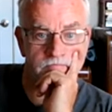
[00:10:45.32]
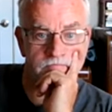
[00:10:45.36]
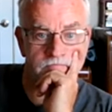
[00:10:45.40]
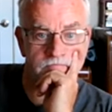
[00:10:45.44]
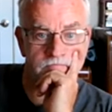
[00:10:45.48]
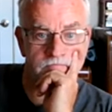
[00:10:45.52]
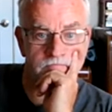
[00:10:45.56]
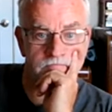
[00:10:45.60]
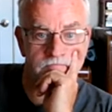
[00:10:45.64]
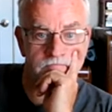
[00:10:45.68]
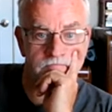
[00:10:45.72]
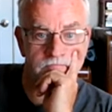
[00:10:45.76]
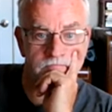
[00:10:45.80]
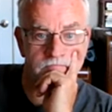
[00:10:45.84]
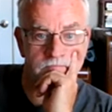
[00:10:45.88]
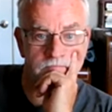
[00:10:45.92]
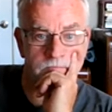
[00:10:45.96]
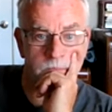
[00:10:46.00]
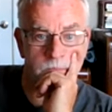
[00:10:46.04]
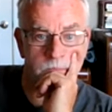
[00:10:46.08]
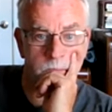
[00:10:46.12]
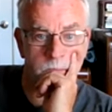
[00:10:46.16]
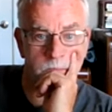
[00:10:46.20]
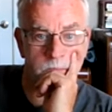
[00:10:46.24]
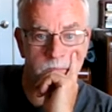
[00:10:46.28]

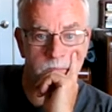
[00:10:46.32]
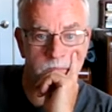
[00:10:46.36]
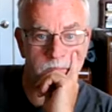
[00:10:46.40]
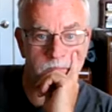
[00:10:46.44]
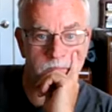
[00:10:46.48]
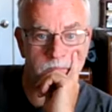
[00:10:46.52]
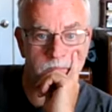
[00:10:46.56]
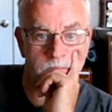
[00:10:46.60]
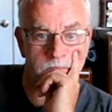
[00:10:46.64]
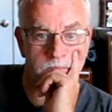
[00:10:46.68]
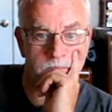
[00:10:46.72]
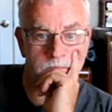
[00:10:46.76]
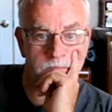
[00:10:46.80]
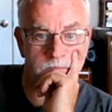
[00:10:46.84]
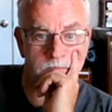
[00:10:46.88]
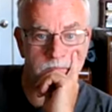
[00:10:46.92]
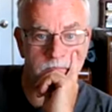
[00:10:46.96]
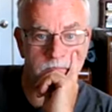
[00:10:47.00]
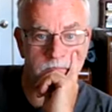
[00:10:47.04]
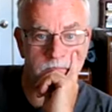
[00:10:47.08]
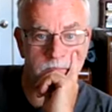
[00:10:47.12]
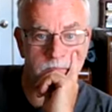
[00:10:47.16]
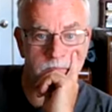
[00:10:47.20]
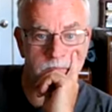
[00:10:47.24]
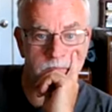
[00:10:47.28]

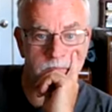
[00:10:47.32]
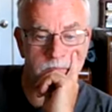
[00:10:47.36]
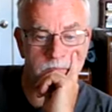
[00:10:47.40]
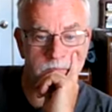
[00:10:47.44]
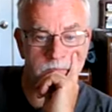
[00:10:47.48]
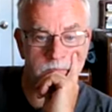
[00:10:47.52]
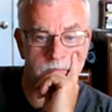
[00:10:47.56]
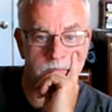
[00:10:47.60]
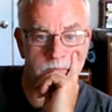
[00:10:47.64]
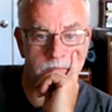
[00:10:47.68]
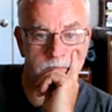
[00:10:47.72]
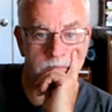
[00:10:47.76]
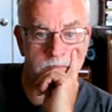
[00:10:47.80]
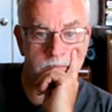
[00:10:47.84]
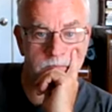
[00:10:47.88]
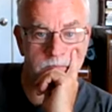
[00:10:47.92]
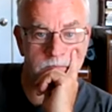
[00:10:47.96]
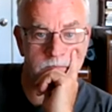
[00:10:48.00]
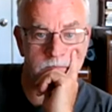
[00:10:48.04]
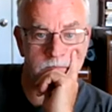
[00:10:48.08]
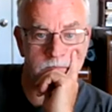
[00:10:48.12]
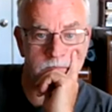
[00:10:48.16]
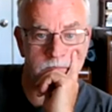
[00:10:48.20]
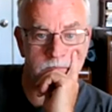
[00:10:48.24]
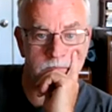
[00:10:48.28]

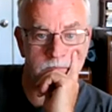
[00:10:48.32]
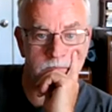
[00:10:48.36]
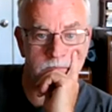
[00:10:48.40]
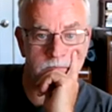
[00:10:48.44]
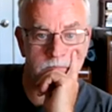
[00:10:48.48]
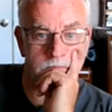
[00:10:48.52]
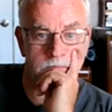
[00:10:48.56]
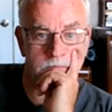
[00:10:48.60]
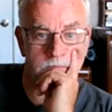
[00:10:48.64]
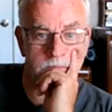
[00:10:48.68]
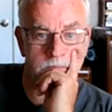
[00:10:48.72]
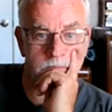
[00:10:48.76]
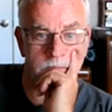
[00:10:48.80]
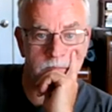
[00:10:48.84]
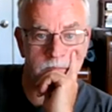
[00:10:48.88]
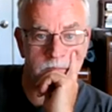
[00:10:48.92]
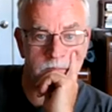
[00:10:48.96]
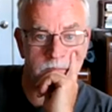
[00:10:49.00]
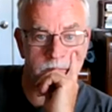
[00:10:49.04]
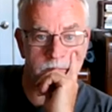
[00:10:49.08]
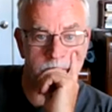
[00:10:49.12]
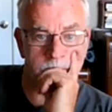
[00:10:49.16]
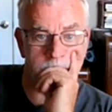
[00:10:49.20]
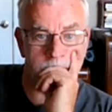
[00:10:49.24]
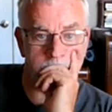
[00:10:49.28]

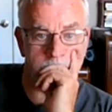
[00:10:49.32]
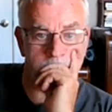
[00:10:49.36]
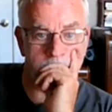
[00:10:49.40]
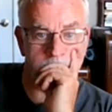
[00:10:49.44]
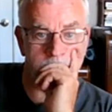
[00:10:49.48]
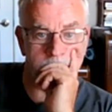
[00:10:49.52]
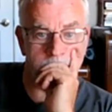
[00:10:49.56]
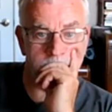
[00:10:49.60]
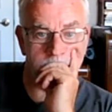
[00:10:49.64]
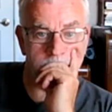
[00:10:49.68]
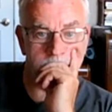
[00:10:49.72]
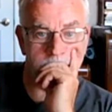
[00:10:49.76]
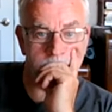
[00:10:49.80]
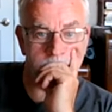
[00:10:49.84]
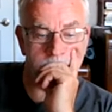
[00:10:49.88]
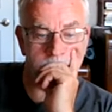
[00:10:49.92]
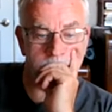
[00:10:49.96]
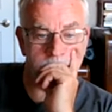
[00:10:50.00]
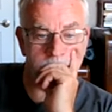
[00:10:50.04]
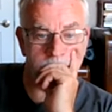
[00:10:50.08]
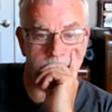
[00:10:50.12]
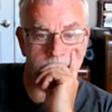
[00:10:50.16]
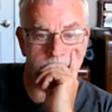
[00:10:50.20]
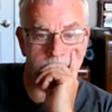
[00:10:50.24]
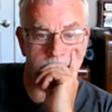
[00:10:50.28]

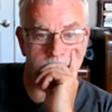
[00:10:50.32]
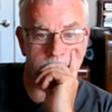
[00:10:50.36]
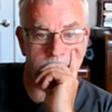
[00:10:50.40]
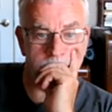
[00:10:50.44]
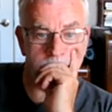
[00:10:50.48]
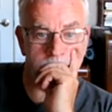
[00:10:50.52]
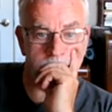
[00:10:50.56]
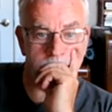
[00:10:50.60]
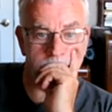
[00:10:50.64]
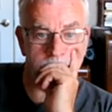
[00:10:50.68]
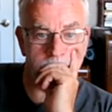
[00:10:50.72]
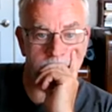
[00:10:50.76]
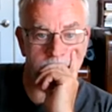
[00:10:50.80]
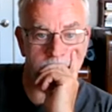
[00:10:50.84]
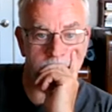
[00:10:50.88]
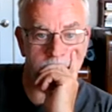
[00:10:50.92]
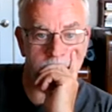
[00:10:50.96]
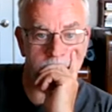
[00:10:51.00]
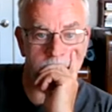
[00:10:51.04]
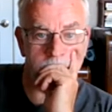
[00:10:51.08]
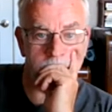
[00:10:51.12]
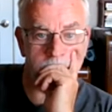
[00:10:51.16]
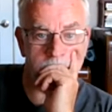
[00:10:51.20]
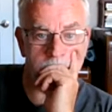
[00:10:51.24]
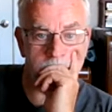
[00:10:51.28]

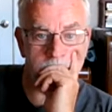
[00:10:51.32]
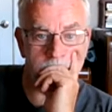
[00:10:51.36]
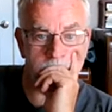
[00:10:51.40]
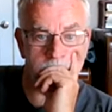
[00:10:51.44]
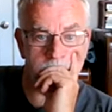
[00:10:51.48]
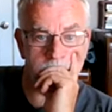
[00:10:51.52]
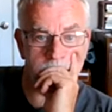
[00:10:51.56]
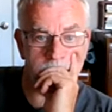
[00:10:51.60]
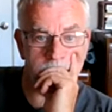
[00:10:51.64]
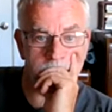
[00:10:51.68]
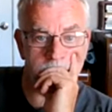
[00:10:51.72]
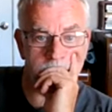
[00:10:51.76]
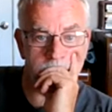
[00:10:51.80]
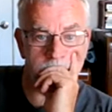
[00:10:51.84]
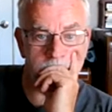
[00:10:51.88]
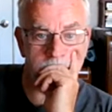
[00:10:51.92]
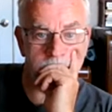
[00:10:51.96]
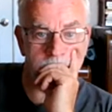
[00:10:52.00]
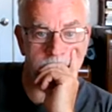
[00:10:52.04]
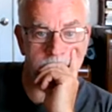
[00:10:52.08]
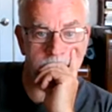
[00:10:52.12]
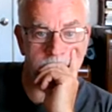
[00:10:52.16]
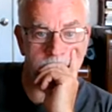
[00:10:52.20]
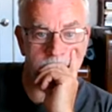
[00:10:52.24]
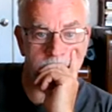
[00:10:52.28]

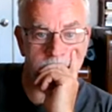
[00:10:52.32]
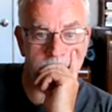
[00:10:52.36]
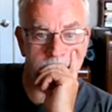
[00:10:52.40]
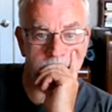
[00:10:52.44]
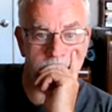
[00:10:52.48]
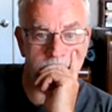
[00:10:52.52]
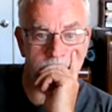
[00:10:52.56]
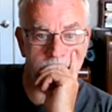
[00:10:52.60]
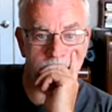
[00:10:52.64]
(not speaking)